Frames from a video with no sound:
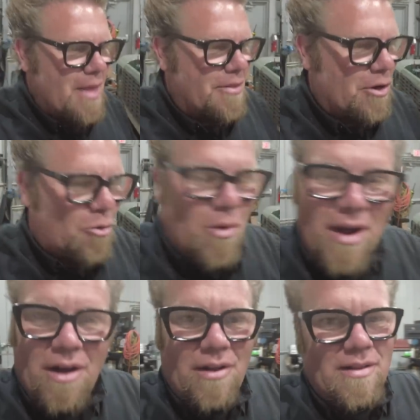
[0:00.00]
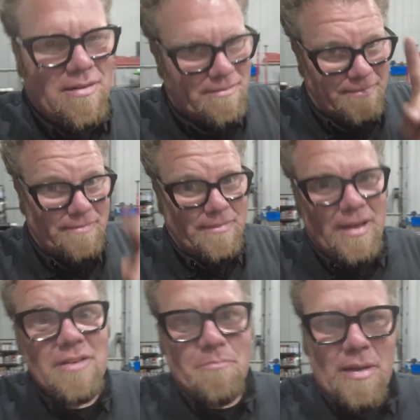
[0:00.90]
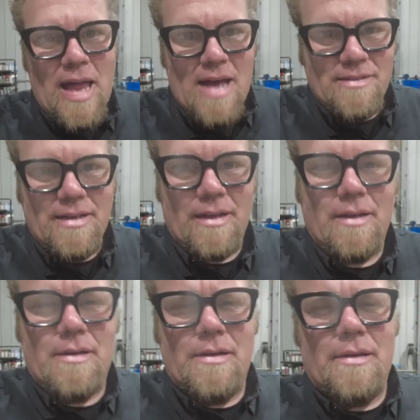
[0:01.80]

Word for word: The grill is plastic.